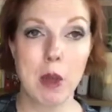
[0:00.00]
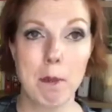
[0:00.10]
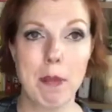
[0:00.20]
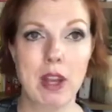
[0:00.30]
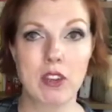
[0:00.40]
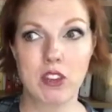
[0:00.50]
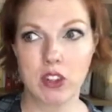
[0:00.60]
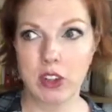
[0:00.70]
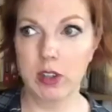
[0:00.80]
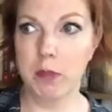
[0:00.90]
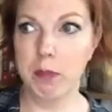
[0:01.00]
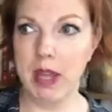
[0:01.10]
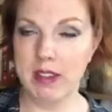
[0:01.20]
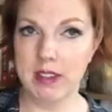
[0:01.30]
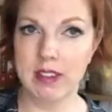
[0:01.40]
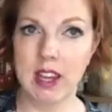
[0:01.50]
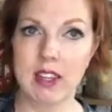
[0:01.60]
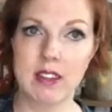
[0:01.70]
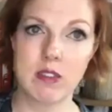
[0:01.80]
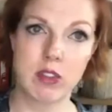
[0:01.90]
but certain
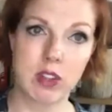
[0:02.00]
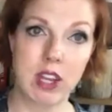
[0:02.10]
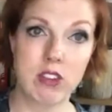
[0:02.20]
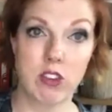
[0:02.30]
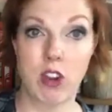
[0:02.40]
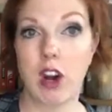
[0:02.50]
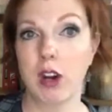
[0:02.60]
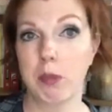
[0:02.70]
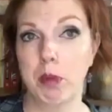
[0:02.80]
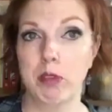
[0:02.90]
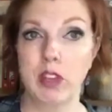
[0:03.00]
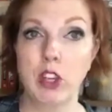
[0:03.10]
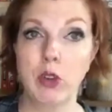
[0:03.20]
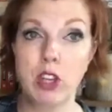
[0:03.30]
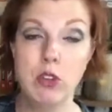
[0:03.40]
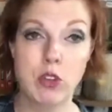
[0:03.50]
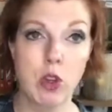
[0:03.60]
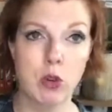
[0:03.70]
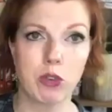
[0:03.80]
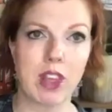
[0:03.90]
pesticides and fertilizers are approved and you can use
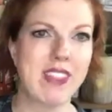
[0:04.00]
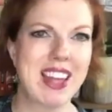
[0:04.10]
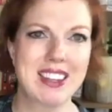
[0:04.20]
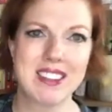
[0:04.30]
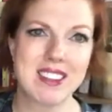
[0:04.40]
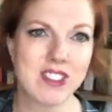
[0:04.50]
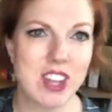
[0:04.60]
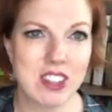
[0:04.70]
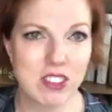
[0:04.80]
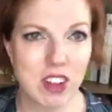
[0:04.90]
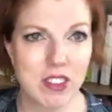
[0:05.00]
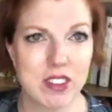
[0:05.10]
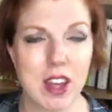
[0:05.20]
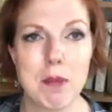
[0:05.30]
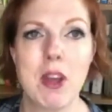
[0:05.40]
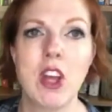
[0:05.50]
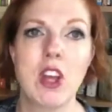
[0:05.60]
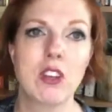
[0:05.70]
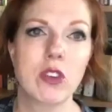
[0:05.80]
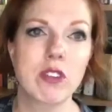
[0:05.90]
those, and that list is changing all the time.
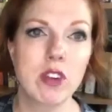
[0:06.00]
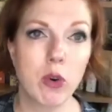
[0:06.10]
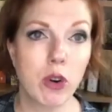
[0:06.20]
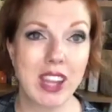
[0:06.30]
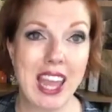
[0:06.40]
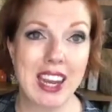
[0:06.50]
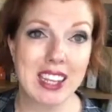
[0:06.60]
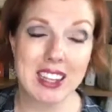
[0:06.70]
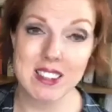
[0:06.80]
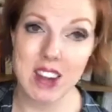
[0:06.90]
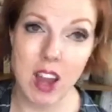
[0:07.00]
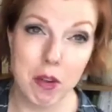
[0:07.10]
So even organic is not a